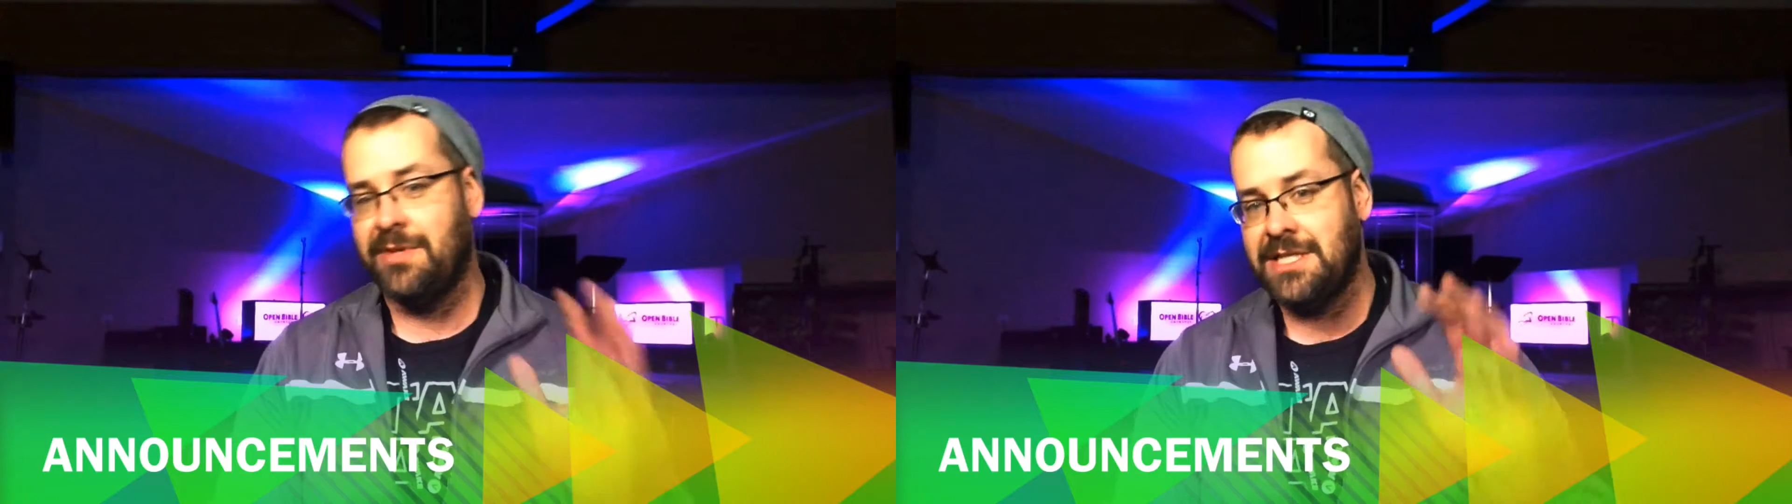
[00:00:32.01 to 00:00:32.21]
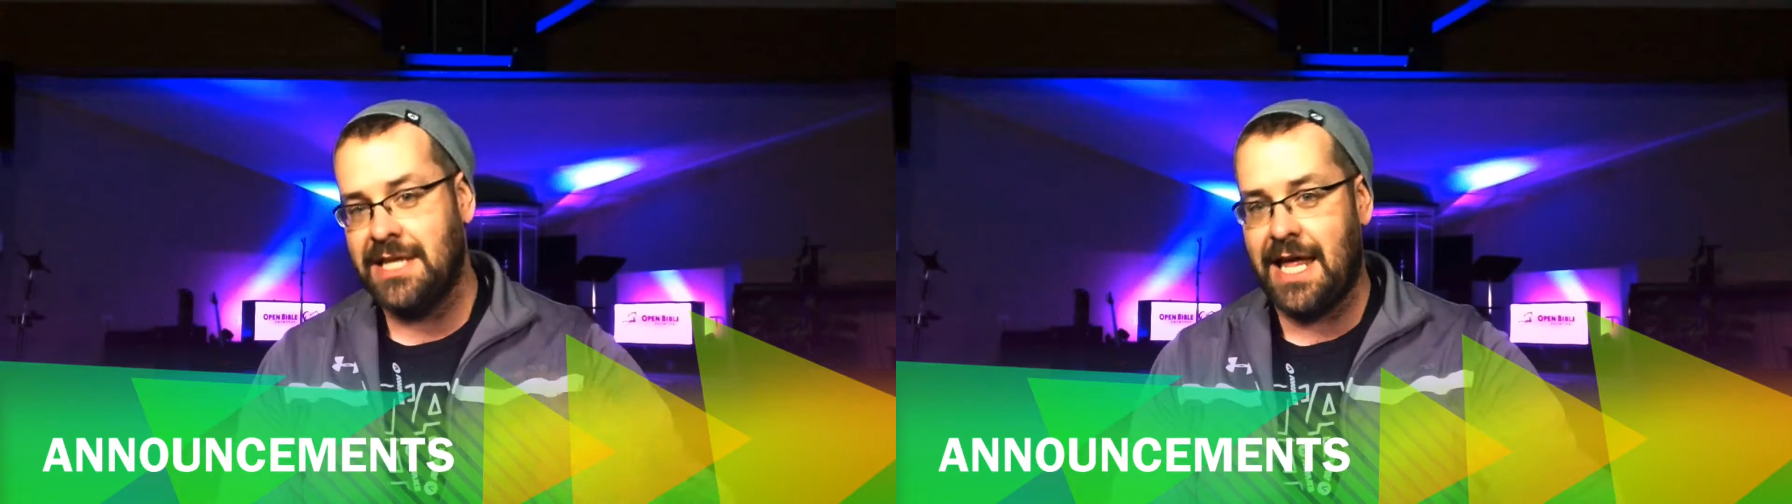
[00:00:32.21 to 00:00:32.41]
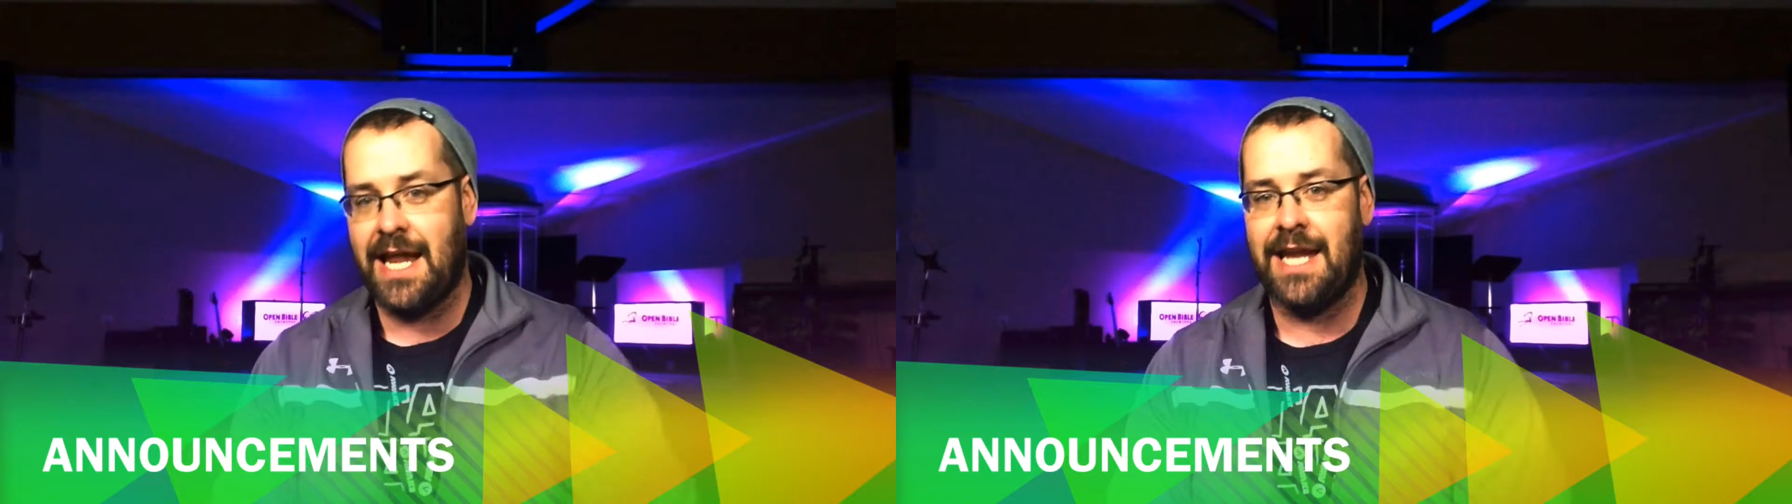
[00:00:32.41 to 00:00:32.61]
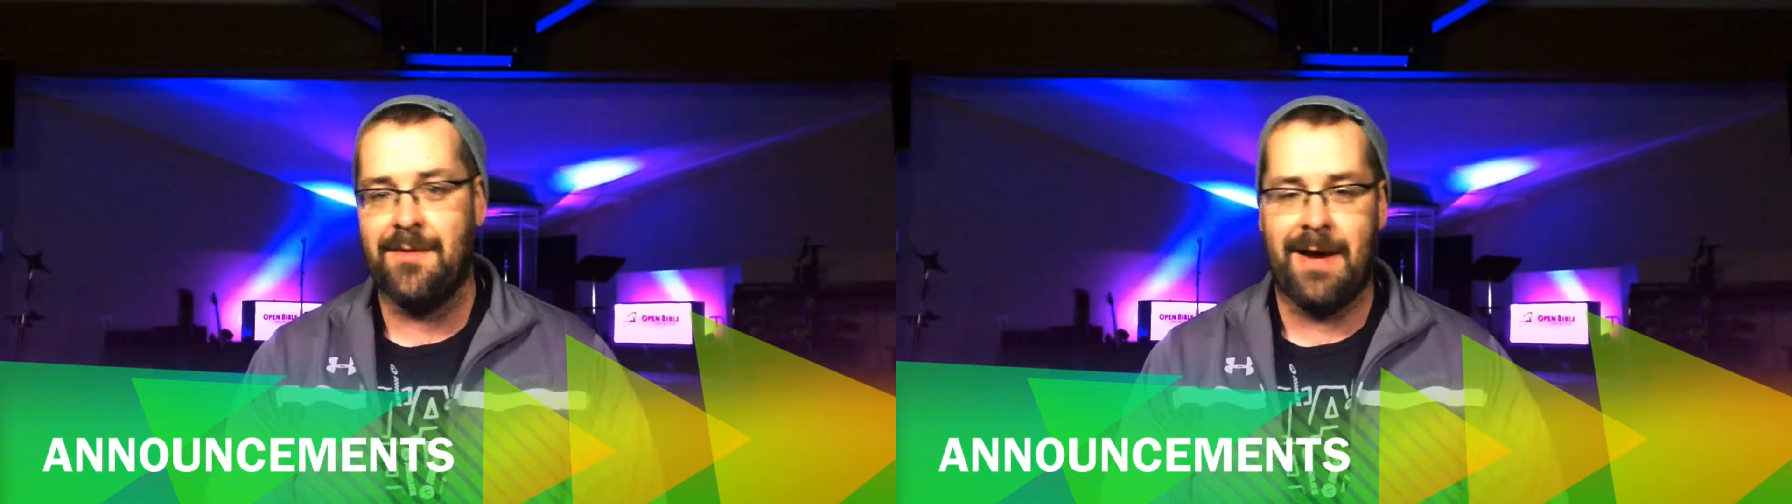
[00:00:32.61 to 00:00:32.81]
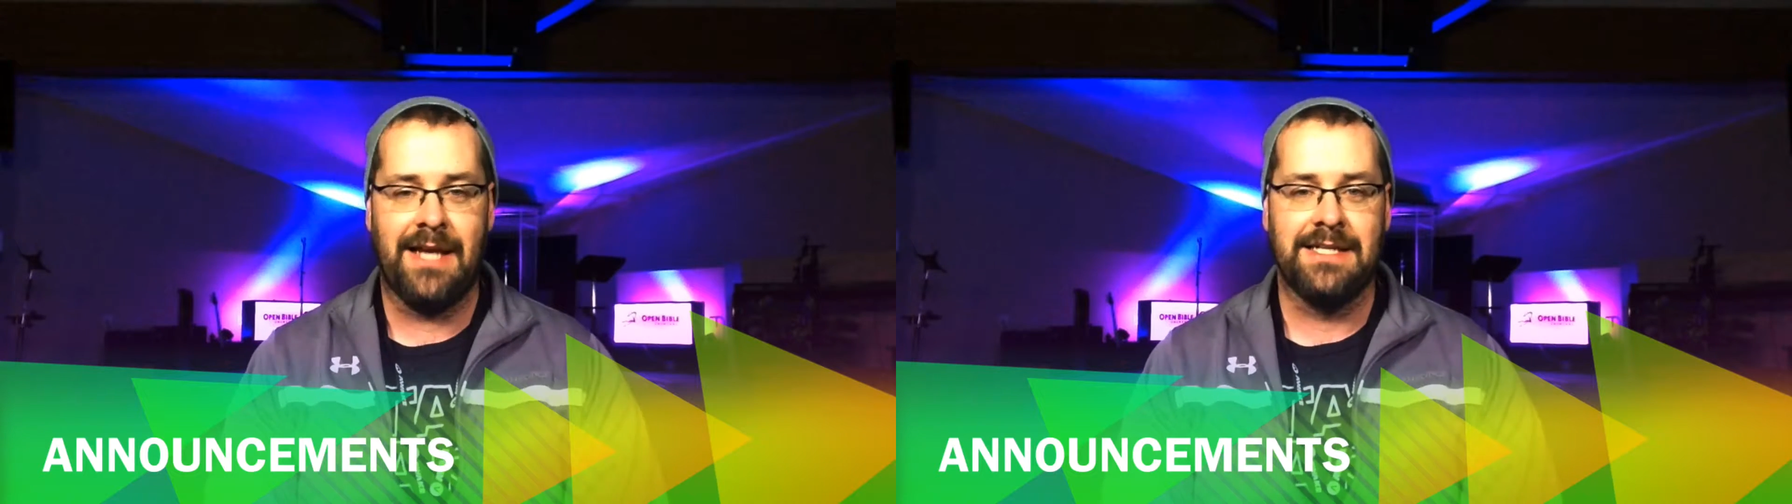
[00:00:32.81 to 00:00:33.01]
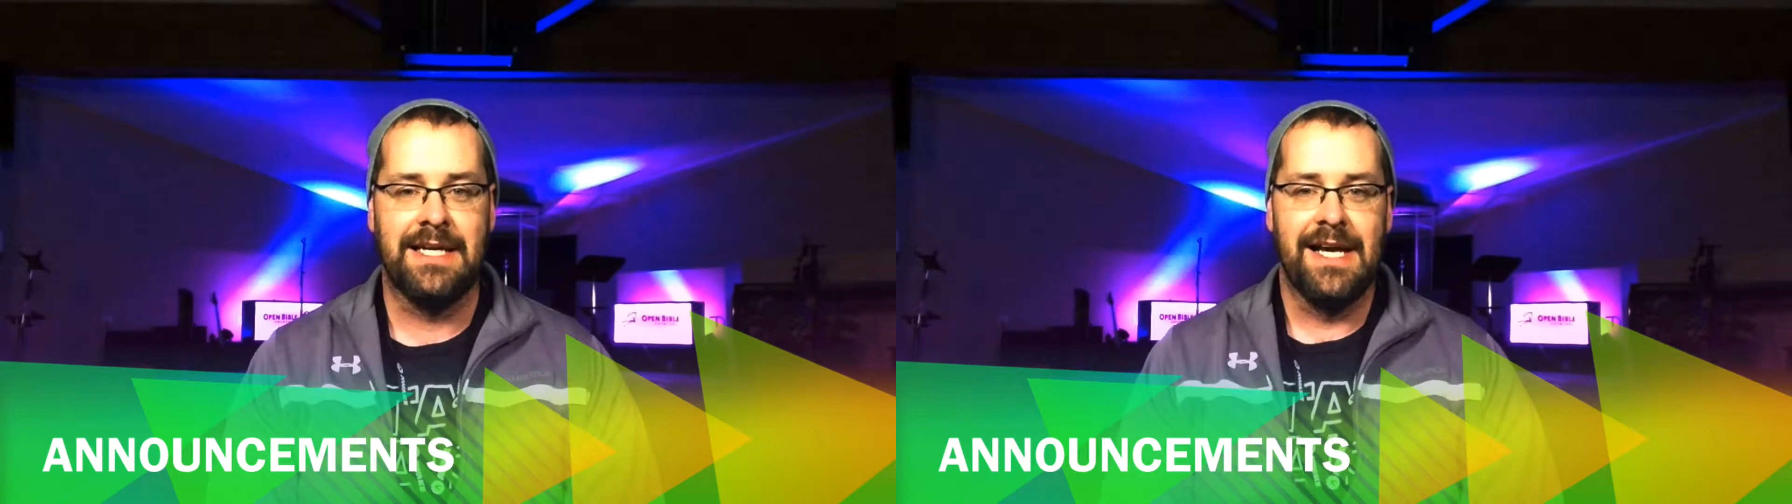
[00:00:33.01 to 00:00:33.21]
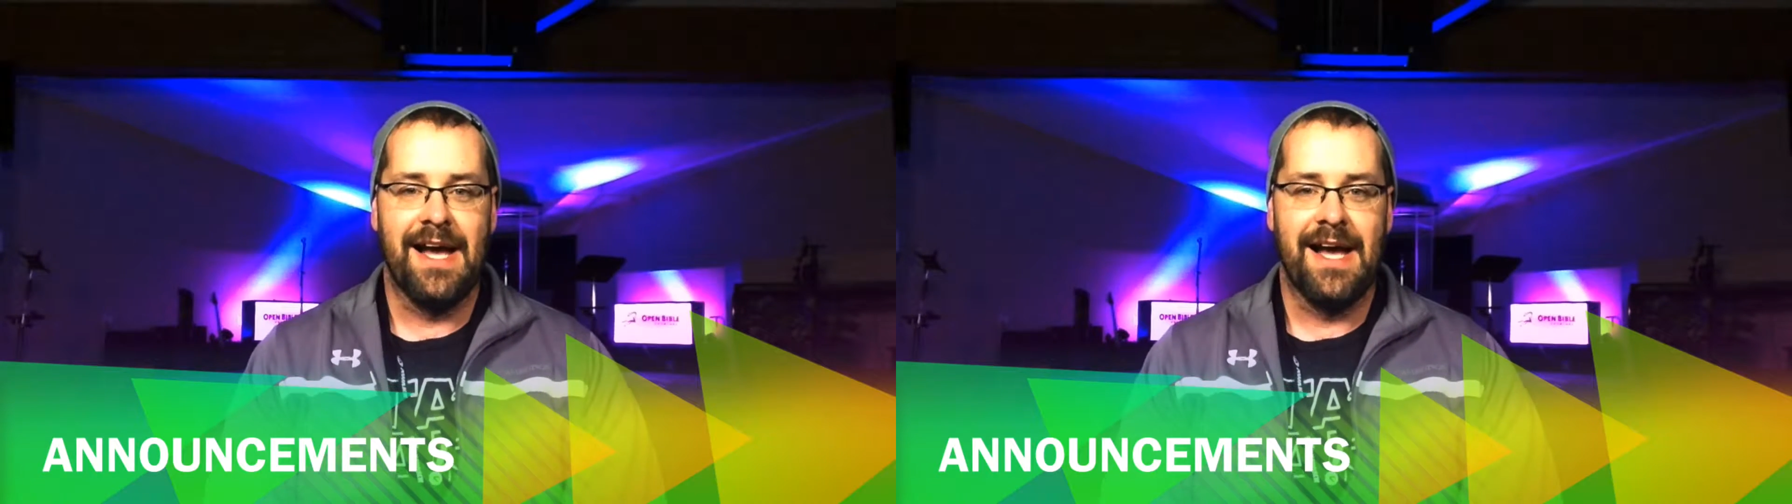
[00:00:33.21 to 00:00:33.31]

please get that out of your mind.